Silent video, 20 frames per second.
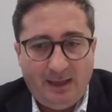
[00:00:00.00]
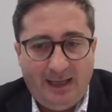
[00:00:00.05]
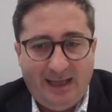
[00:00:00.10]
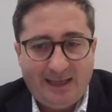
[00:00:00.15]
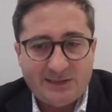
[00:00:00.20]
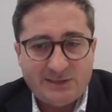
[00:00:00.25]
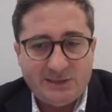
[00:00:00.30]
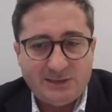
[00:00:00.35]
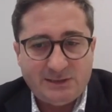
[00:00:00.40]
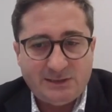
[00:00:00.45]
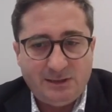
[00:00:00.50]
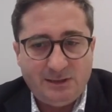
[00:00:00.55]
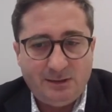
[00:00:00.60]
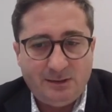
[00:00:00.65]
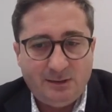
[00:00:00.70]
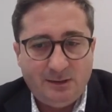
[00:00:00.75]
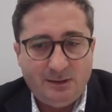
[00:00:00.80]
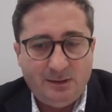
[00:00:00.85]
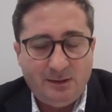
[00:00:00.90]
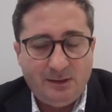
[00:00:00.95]

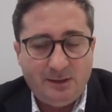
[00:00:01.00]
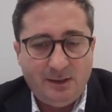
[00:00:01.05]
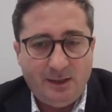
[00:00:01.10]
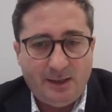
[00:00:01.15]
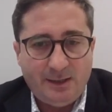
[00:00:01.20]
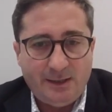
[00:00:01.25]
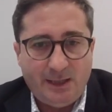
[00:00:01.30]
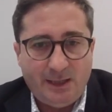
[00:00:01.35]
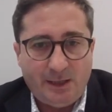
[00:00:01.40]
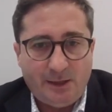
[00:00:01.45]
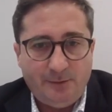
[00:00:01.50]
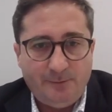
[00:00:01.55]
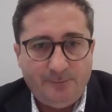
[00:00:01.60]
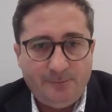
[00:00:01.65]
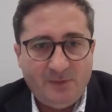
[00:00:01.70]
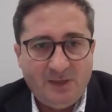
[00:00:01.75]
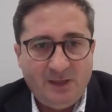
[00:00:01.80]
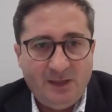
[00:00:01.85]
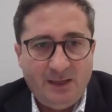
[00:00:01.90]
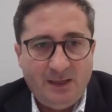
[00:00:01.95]
exiting there.
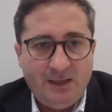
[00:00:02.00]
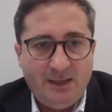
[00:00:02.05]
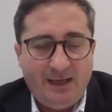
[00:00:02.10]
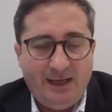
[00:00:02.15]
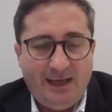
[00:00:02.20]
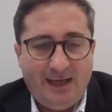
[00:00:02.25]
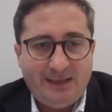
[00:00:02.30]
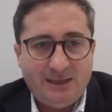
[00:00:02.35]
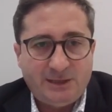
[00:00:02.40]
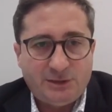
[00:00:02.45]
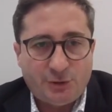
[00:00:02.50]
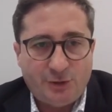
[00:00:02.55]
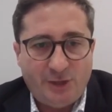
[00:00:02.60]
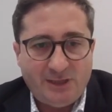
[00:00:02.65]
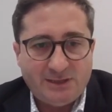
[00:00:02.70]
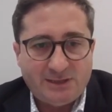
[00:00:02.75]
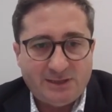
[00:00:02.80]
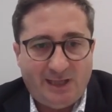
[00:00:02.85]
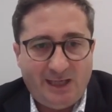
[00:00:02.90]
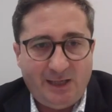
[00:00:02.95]
And at
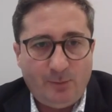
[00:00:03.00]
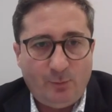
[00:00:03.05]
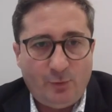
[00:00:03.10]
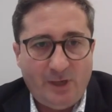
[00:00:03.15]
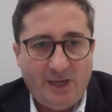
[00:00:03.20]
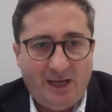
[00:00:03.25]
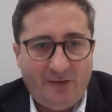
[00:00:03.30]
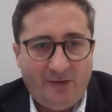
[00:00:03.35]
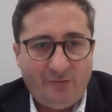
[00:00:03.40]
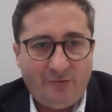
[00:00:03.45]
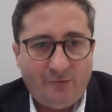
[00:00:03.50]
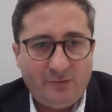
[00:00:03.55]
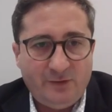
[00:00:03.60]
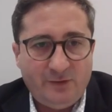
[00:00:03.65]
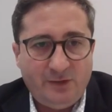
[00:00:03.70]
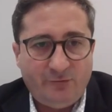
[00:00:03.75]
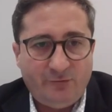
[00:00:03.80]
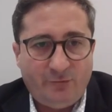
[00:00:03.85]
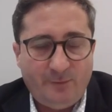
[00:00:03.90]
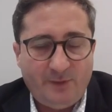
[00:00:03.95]
train time, we have
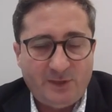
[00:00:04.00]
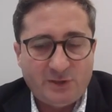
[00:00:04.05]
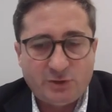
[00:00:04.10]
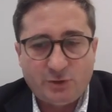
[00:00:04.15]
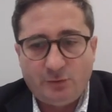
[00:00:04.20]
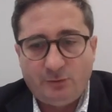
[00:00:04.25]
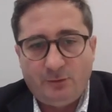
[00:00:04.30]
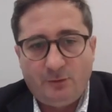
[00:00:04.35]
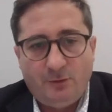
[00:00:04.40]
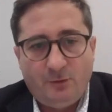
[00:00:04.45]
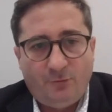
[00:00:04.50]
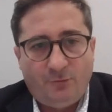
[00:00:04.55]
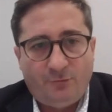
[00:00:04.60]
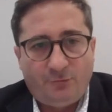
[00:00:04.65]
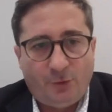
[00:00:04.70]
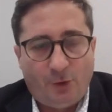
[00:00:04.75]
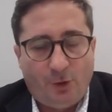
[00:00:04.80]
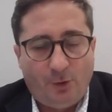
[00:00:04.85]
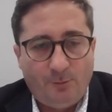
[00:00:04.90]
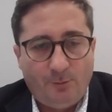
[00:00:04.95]
the information
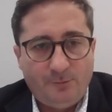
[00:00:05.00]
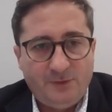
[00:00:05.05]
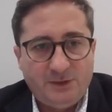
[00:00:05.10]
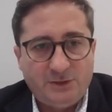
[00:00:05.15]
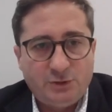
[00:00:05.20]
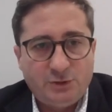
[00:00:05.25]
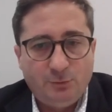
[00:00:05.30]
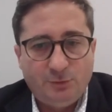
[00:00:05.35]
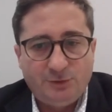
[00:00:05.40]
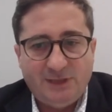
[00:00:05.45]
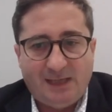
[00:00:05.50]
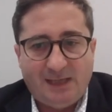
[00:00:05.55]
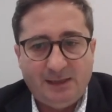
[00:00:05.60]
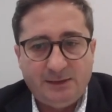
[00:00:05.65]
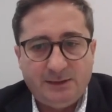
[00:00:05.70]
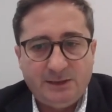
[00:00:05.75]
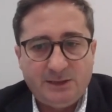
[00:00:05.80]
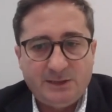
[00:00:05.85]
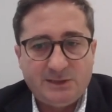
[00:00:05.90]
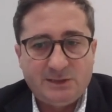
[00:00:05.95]
from the two
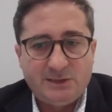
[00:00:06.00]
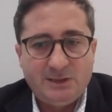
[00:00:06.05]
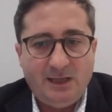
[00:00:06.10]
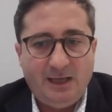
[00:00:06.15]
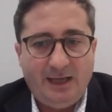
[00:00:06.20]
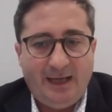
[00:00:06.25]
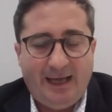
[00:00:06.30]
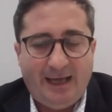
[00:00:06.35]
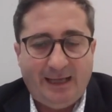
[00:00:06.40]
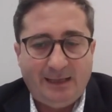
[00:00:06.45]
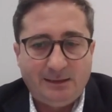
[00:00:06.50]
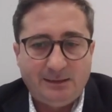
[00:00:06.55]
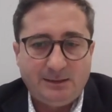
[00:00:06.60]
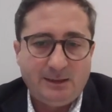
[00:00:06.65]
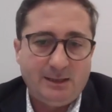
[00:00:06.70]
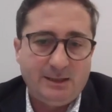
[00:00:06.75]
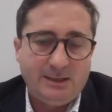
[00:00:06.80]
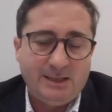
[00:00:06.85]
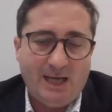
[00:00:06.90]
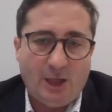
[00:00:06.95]
modalities and
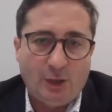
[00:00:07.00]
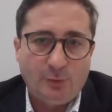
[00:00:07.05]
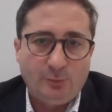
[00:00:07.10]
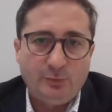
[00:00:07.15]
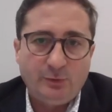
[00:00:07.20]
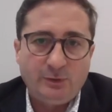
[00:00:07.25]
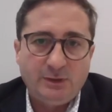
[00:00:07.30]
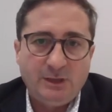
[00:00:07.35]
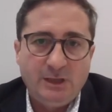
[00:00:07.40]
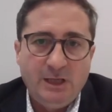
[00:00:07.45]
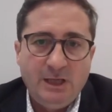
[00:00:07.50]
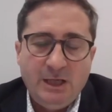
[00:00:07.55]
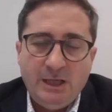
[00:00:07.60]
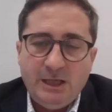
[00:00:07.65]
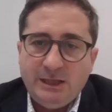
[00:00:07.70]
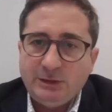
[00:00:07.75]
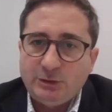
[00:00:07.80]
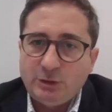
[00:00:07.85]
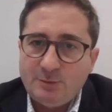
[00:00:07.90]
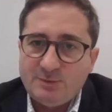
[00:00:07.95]
the output.
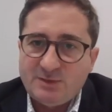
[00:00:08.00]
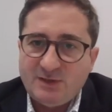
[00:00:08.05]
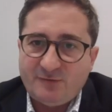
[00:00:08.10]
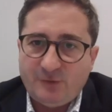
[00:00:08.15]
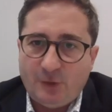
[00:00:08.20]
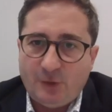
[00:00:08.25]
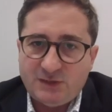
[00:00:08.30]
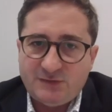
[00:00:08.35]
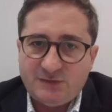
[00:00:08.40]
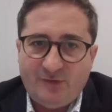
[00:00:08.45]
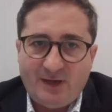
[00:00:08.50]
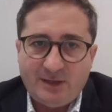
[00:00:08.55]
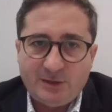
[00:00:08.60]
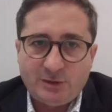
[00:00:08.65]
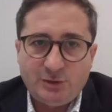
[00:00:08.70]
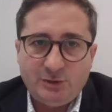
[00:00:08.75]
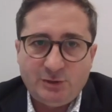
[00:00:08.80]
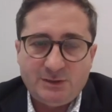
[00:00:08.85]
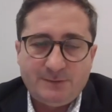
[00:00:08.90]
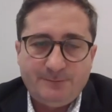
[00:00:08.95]
In terms of loss
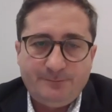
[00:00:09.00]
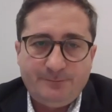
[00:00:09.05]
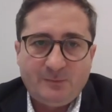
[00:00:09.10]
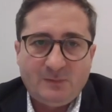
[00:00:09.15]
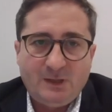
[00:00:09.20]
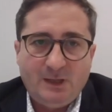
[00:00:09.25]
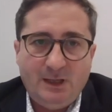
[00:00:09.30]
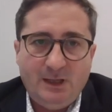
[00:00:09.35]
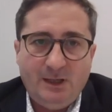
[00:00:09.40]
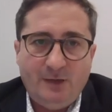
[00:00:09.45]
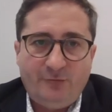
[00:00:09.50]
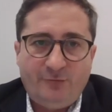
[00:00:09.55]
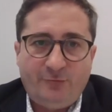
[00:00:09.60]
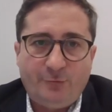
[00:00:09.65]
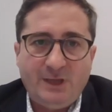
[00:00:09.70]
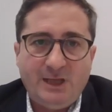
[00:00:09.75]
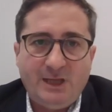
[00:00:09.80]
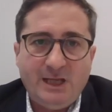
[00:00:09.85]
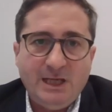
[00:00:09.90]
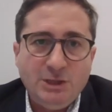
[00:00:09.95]
functions,
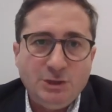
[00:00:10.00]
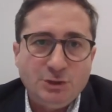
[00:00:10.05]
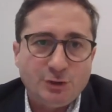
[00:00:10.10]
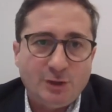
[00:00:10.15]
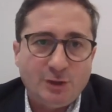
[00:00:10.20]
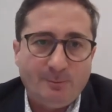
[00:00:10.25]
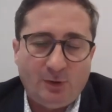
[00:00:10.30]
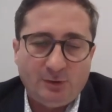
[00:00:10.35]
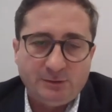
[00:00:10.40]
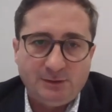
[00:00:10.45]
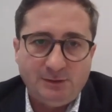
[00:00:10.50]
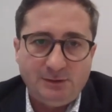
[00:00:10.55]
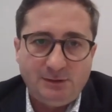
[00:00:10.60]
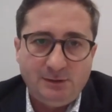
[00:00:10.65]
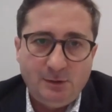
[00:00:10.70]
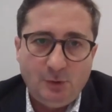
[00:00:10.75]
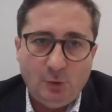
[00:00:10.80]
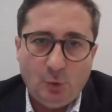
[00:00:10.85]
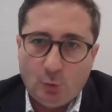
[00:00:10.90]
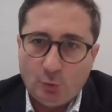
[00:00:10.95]
for the intramodal
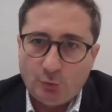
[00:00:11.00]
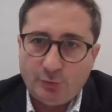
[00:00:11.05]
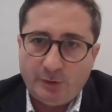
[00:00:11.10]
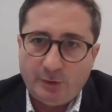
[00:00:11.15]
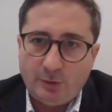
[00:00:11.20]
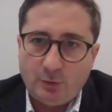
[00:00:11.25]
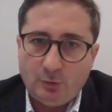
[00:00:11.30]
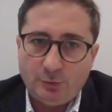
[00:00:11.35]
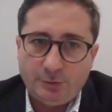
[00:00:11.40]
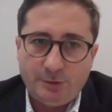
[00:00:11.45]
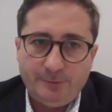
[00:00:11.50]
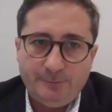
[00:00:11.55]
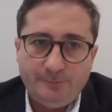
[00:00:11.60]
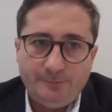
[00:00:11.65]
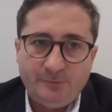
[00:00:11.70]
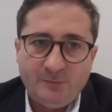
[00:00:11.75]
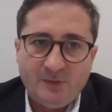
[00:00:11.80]
autoencoder,